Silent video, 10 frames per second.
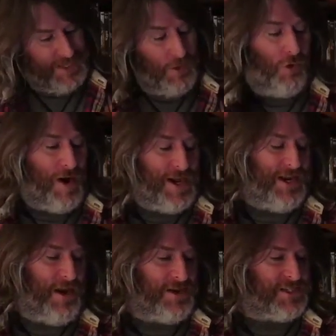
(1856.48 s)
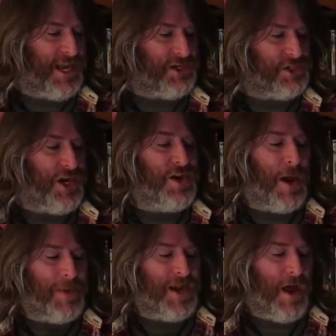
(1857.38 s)
already in isolation.
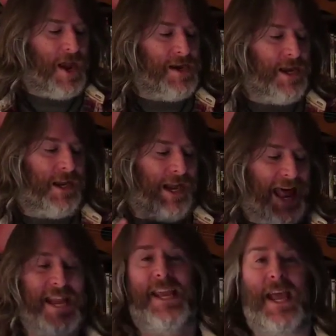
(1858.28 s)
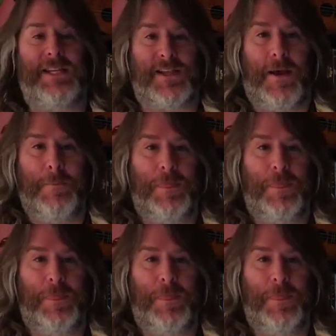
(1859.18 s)
Number nine, Gladiator,